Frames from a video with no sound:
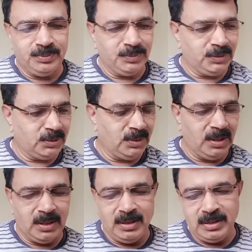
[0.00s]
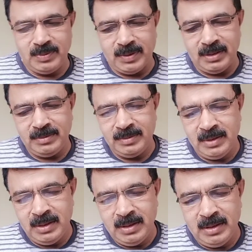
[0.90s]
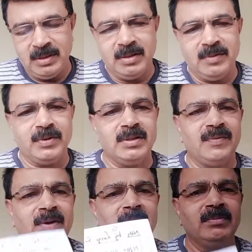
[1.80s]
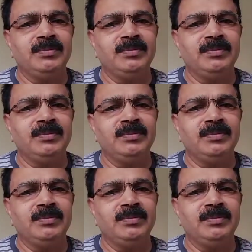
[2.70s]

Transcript: So here in this one, the first of all,